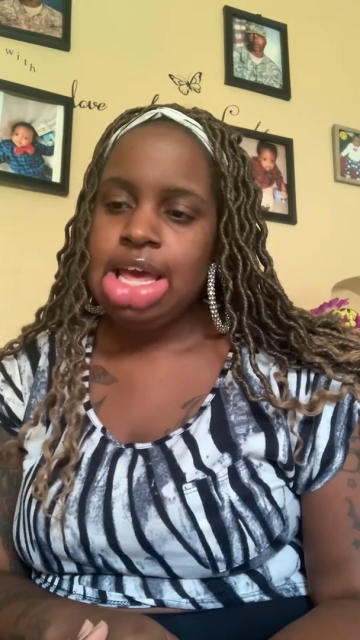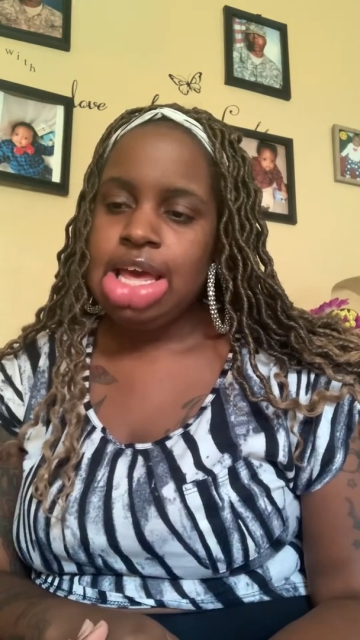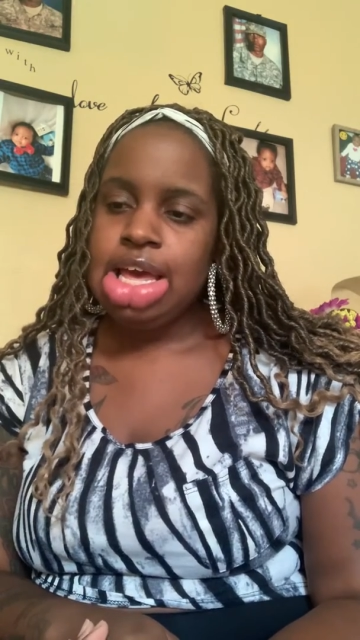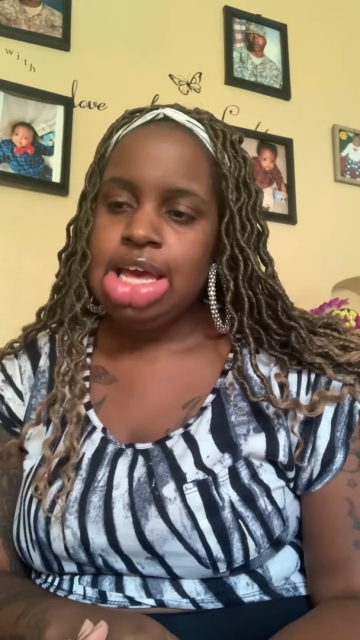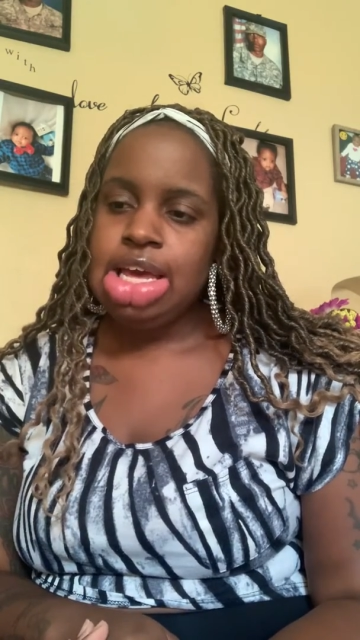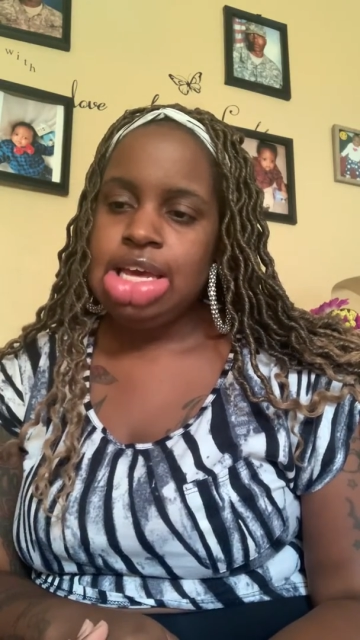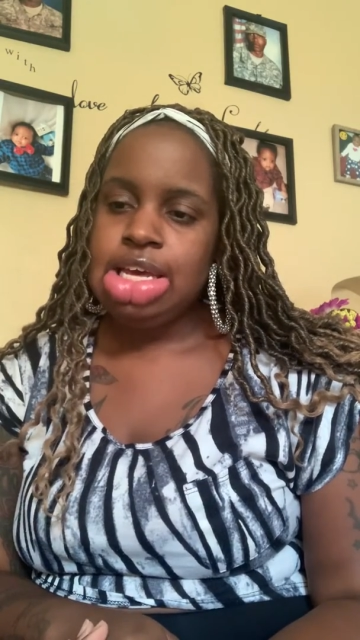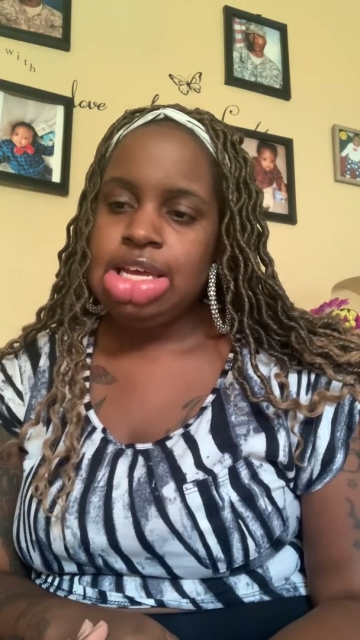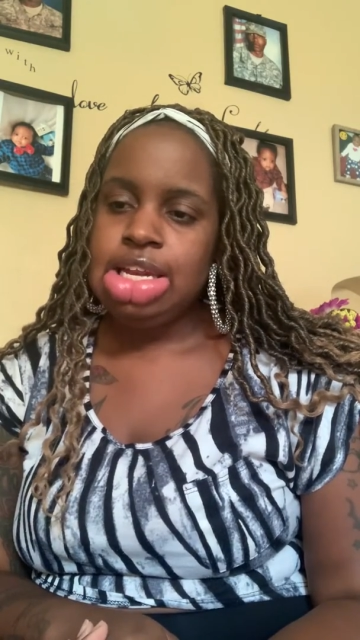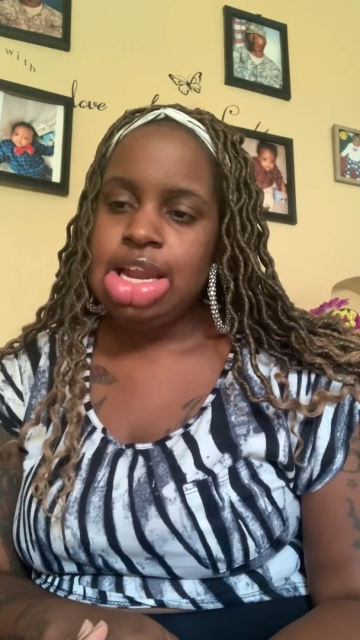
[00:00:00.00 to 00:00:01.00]

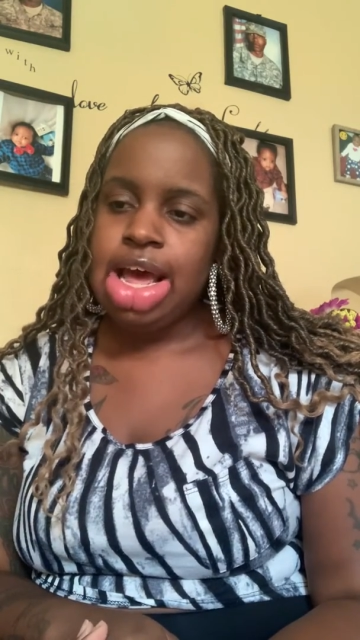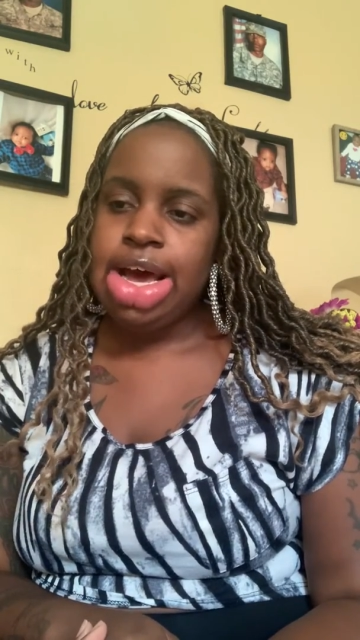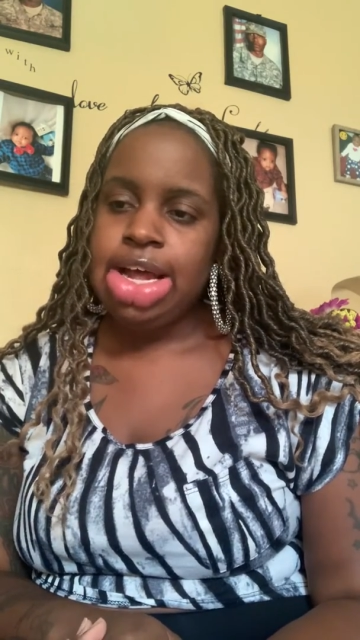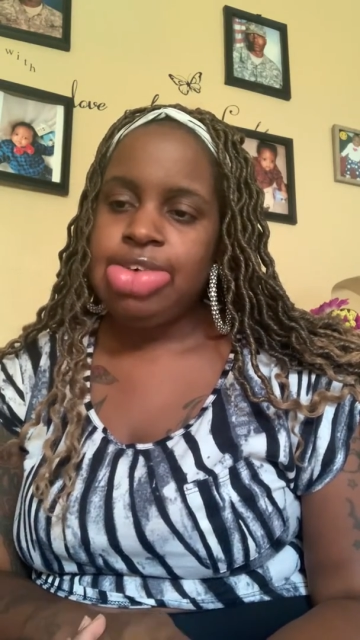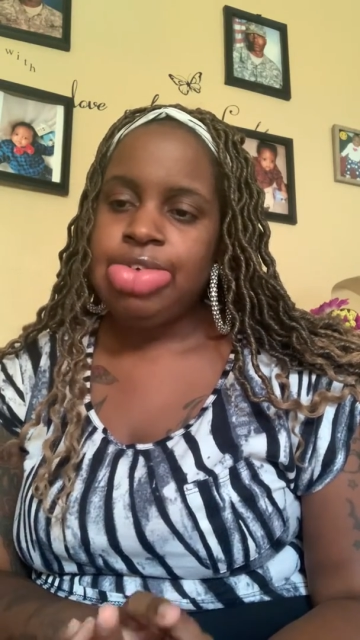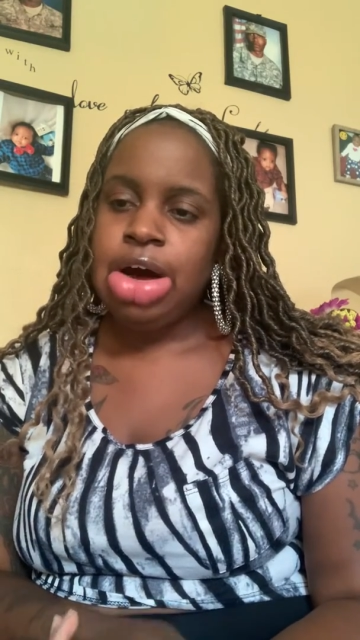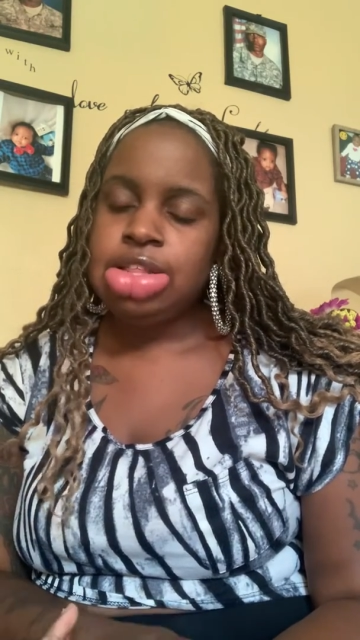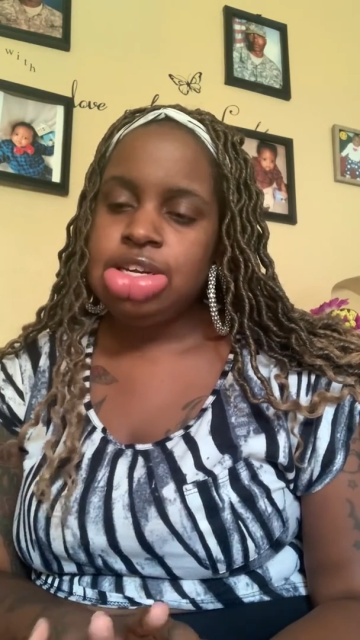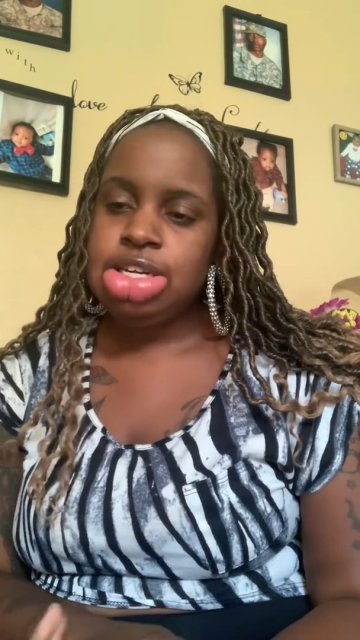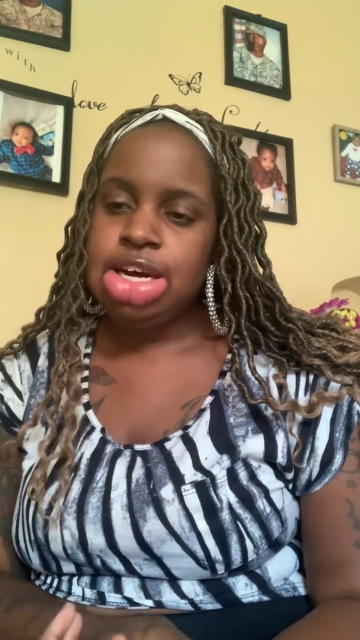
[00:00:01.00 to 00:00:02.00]
and out of all
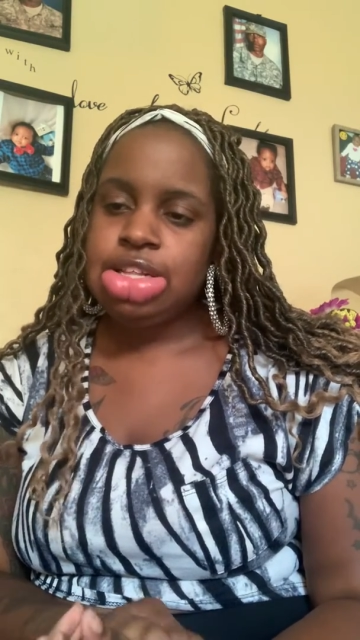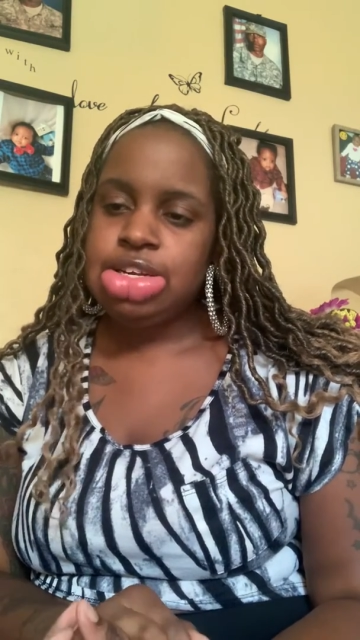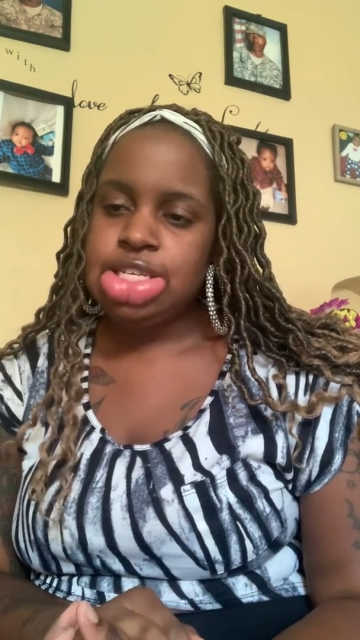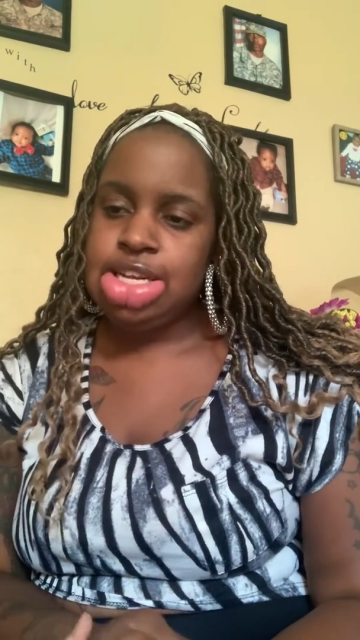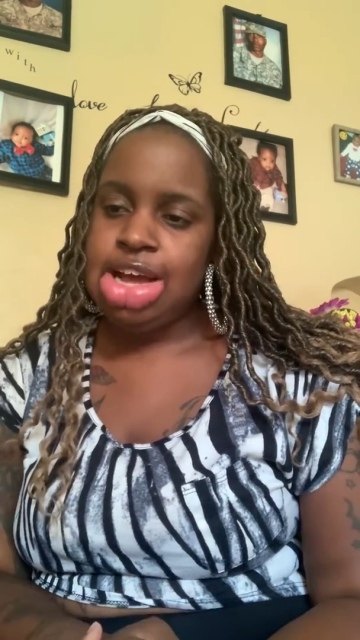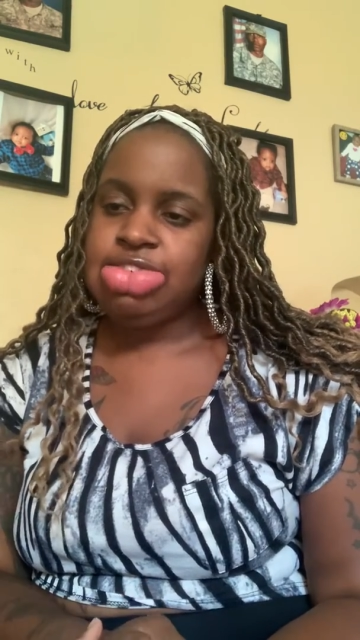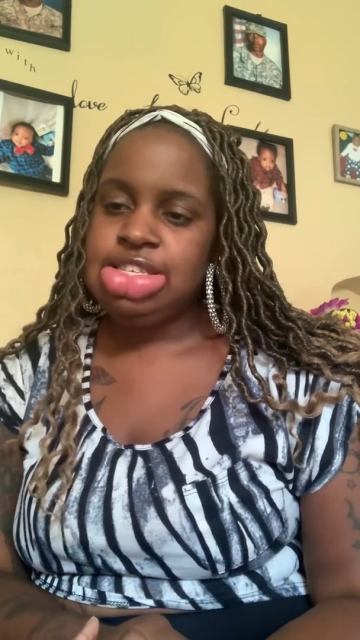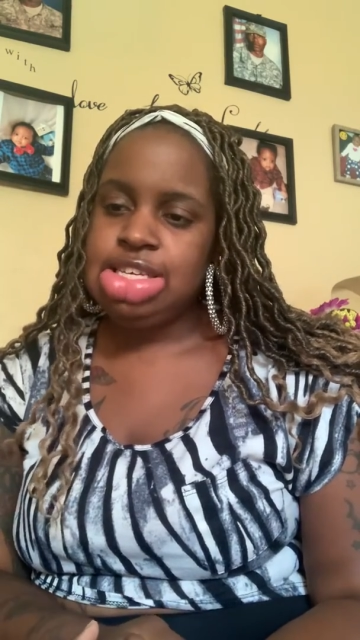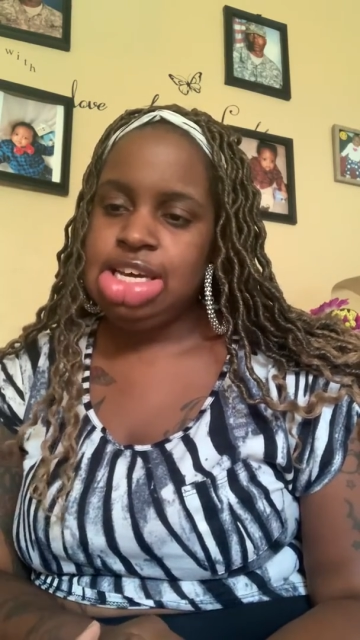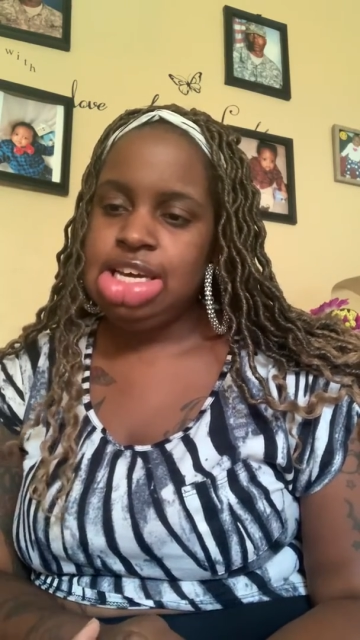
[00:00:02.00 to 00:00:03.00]
of the doctors that I've
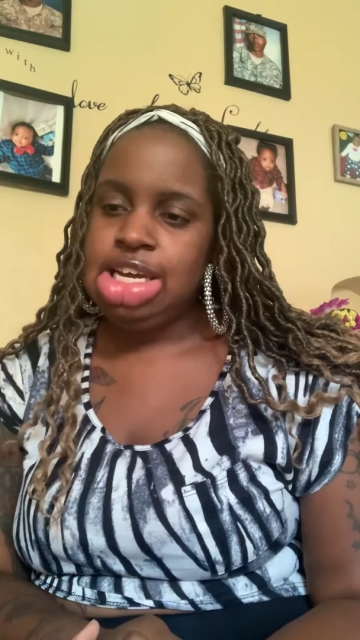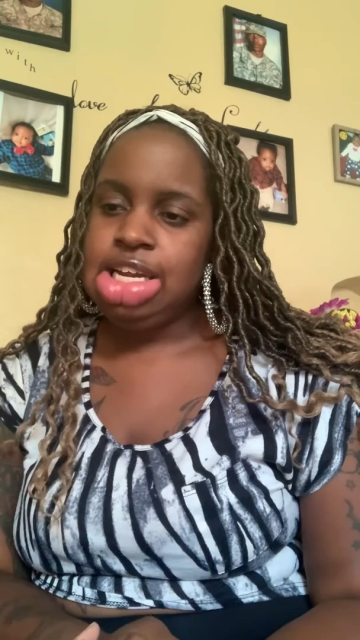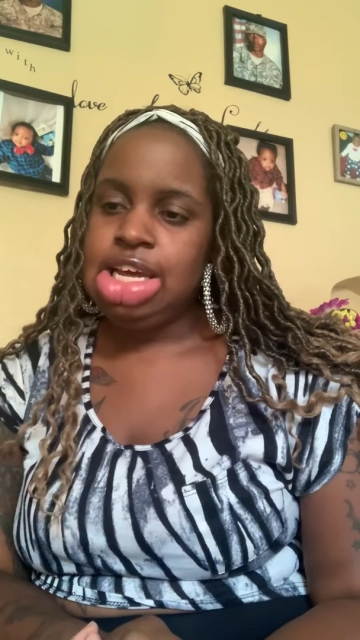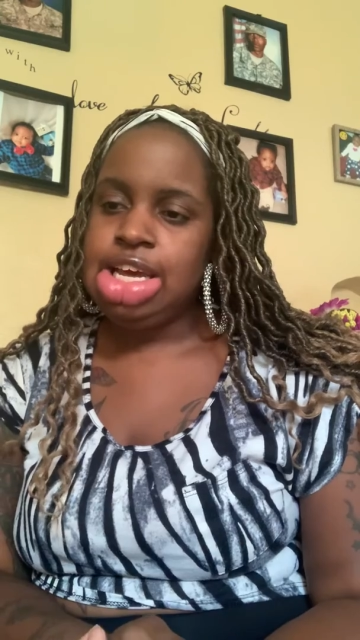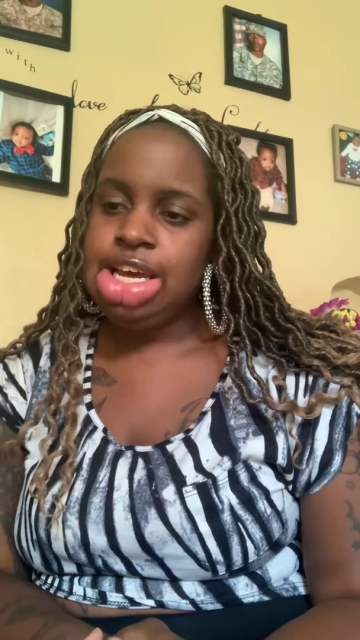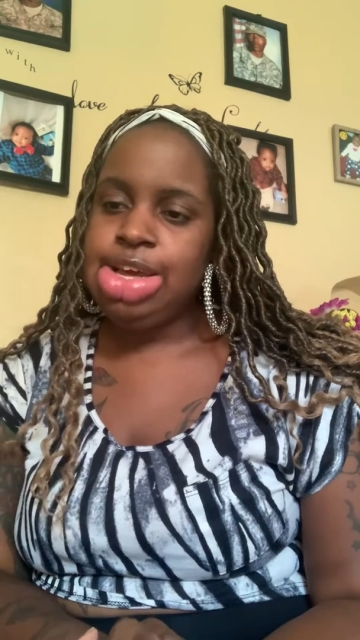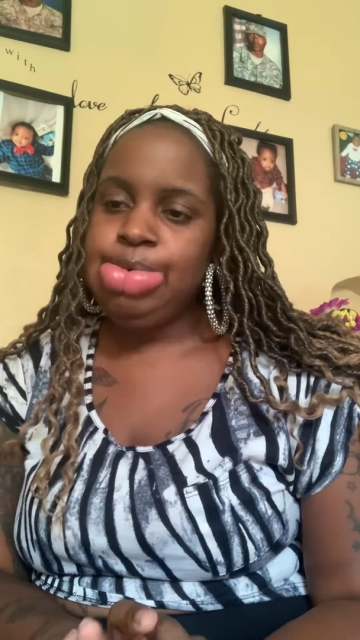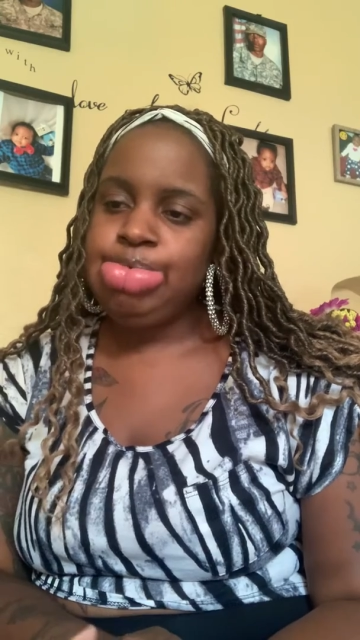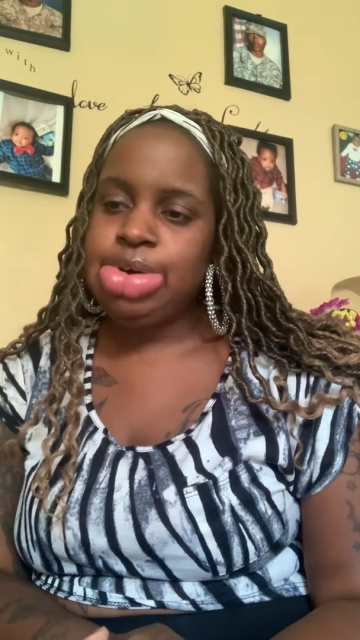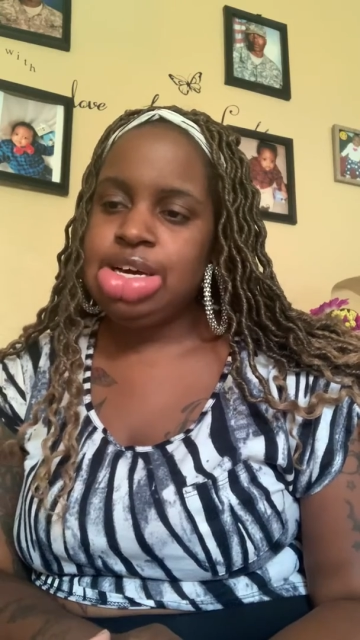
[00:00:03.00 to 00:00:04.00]
seen, he
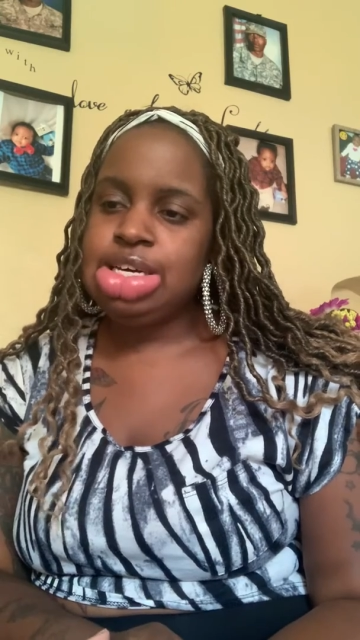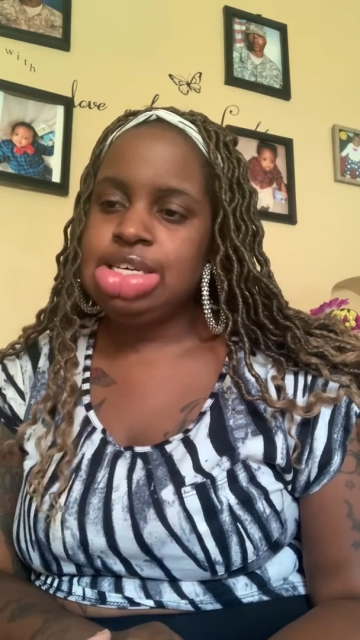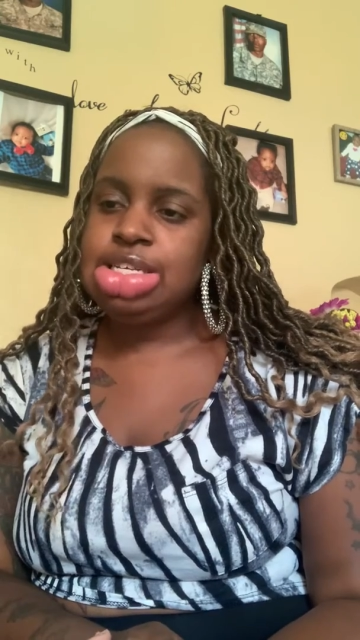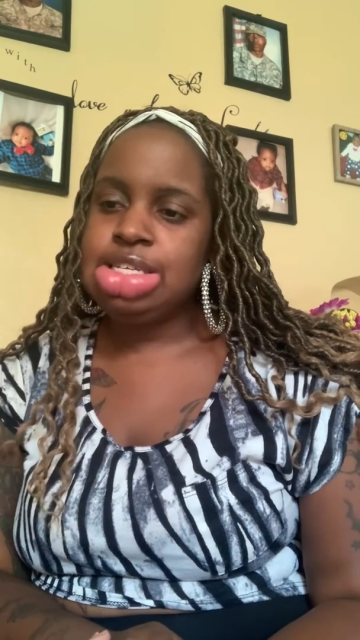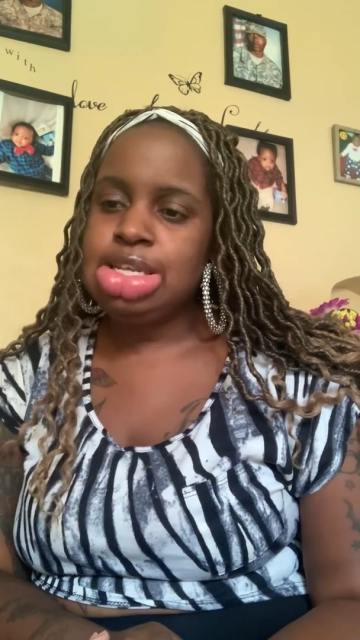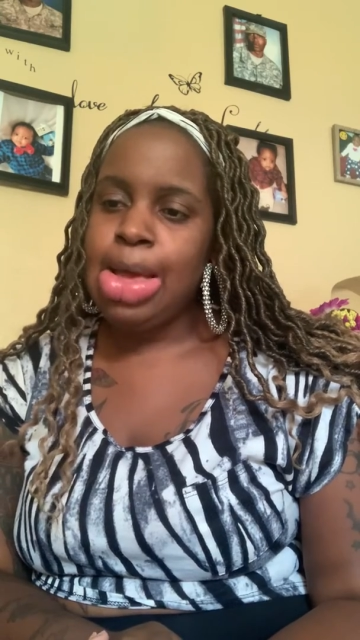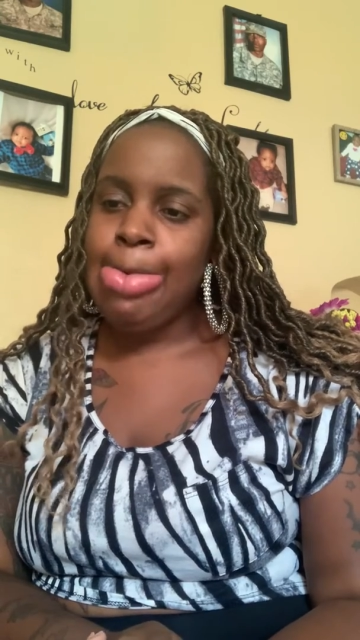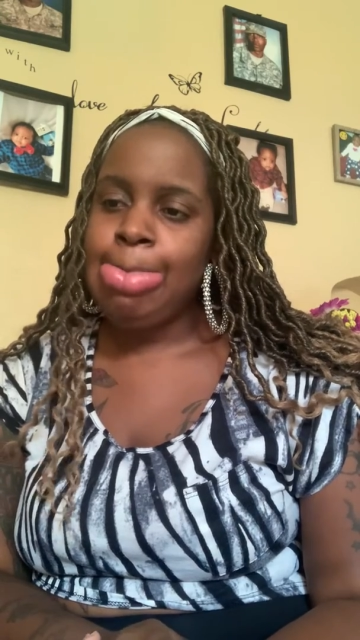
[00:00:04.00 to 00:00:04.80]
was